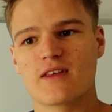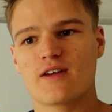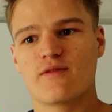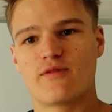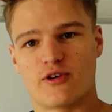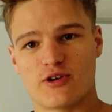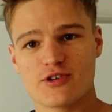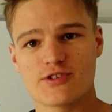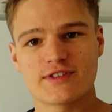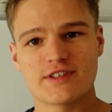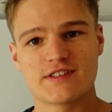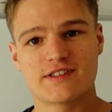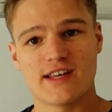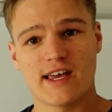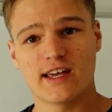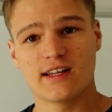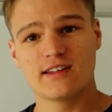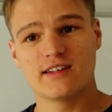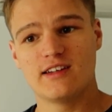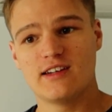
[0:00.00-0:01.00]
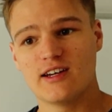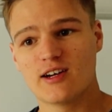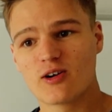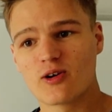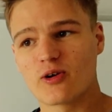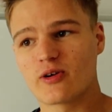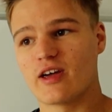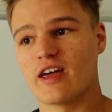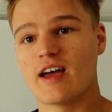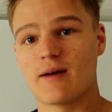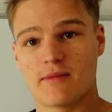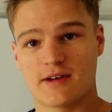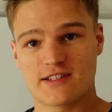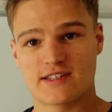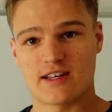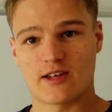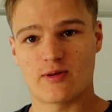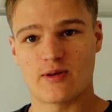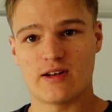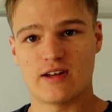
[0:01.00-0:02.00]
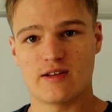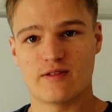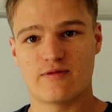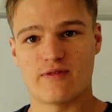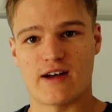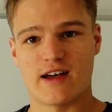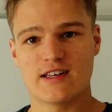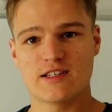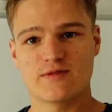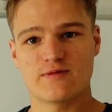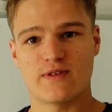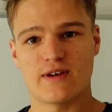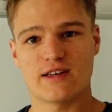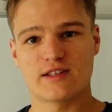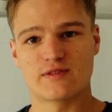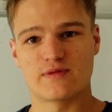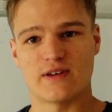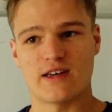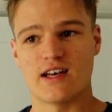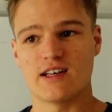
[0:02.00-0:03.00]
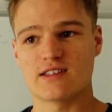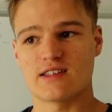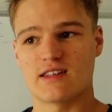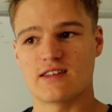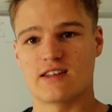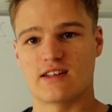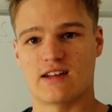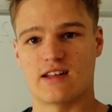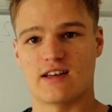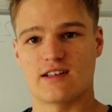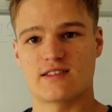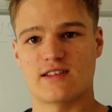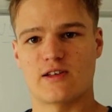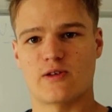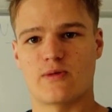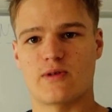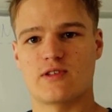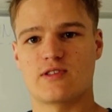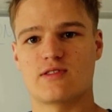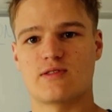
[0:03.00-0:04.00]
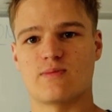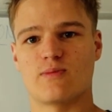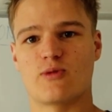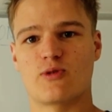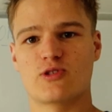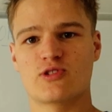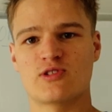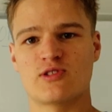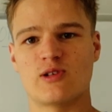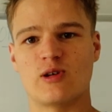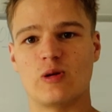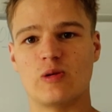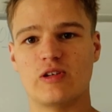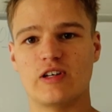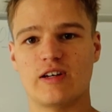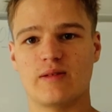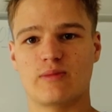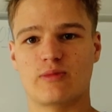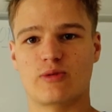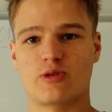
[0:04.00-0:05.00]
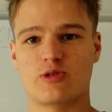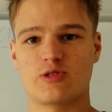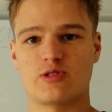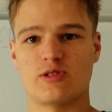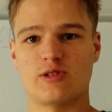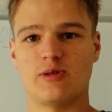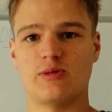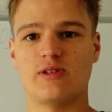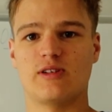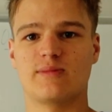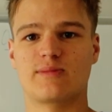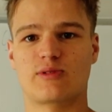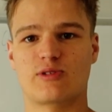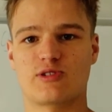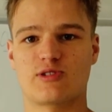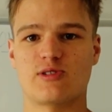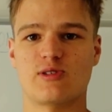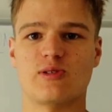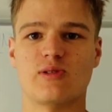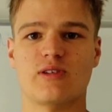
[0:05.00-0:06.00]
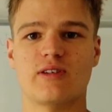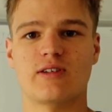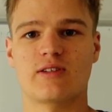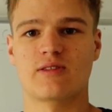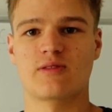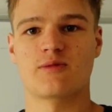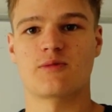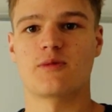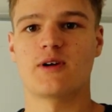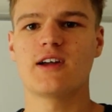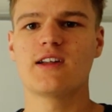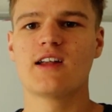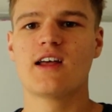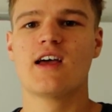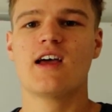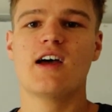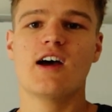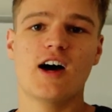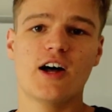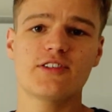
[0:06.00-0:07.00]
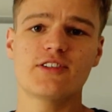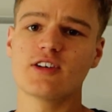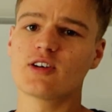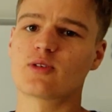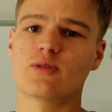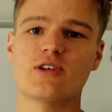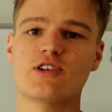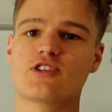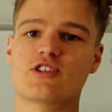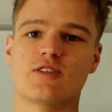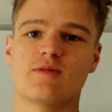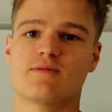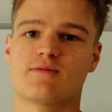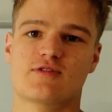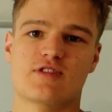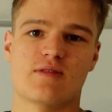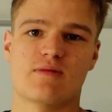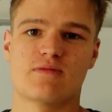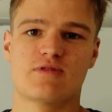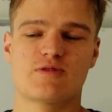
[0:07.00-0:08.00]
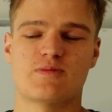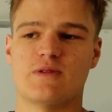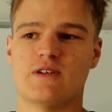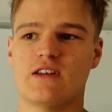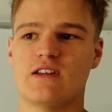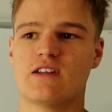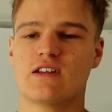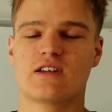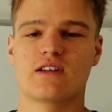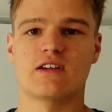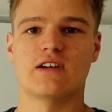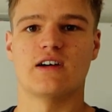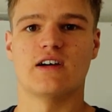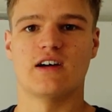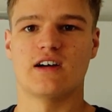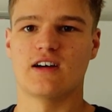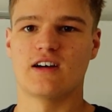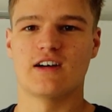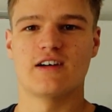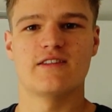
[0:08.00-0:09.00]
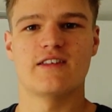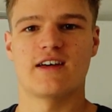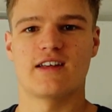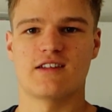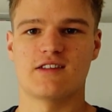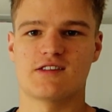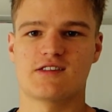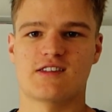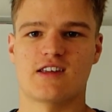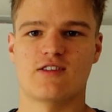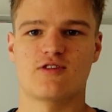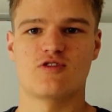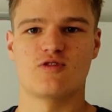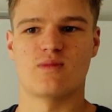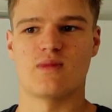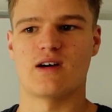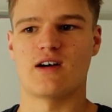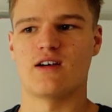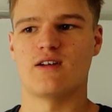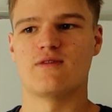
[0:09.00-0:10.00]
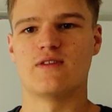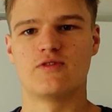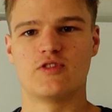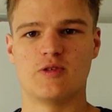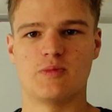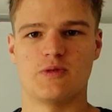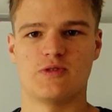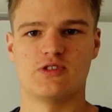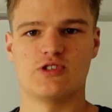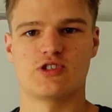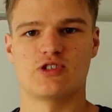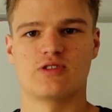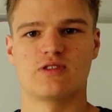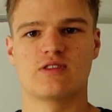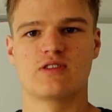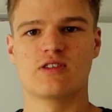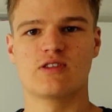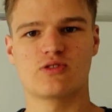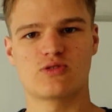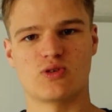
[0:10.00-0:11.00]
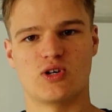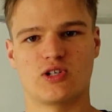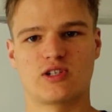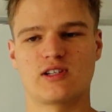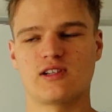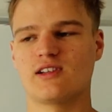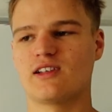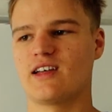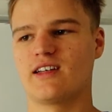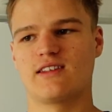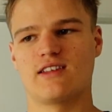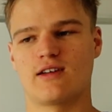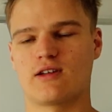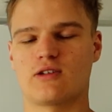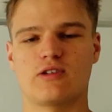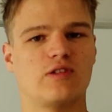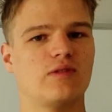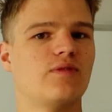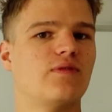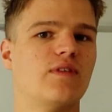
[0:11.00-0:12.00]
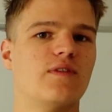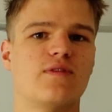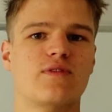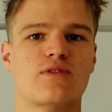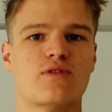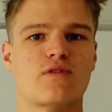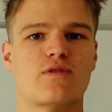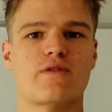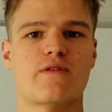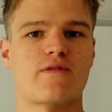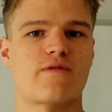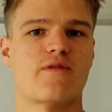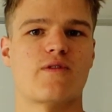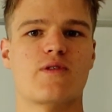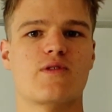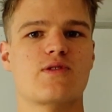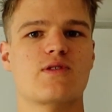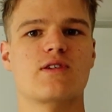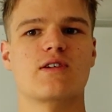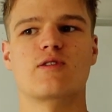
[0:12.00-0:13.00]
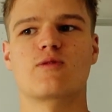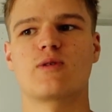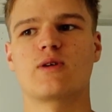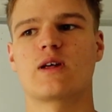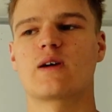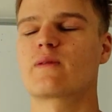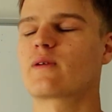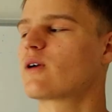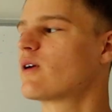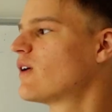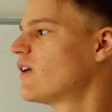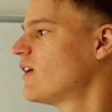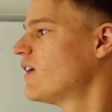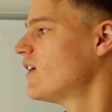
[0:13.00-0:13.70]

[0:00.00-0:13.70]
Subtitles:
First and second gear, okay, I'm accelerating fast, and then I accelerate more slowly and more slowly and more slowly, right? Until I reach some speed that is set to my 50 position throttle at, I don't know, 5th or 4th gear, whatever.